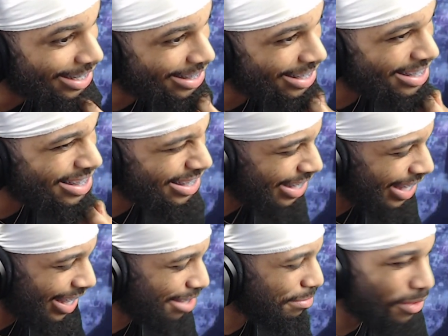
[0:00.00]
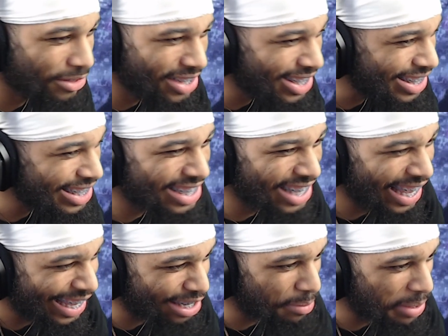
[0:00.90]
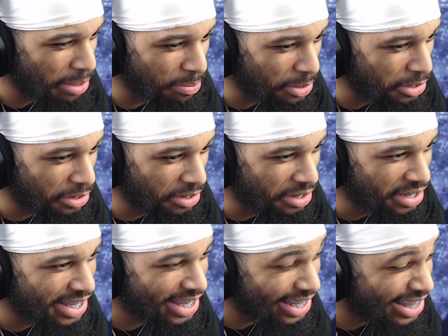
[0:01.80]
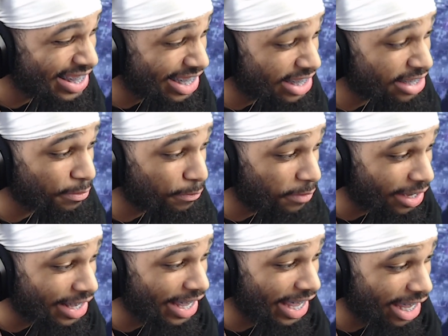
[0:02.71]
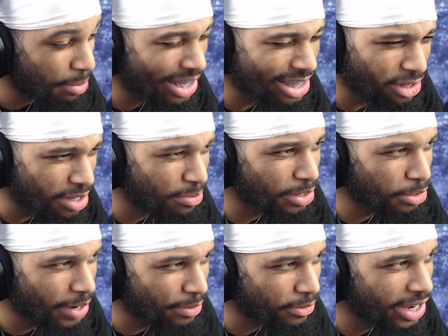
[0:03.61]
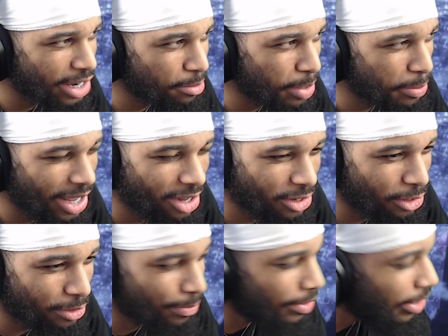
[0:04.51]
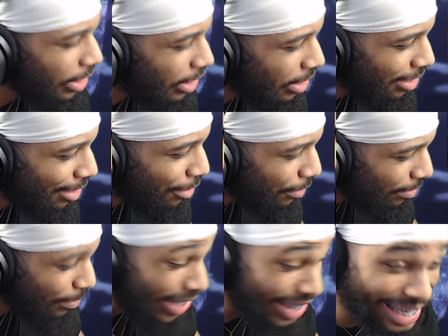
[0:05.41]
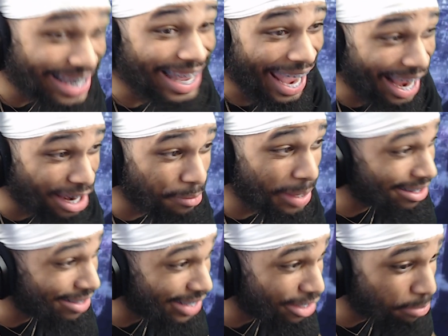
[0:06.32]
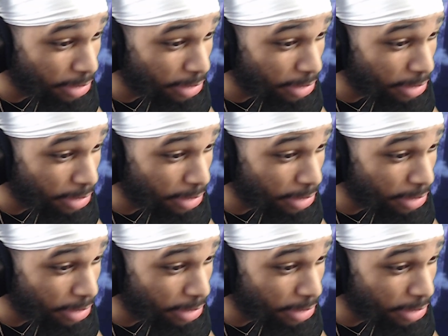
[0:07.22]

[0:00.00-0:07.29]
This needs an anime, bro. This needs a fucking anime. I low-key want to wait for anime, but I don't know if we need an anime of this, bro.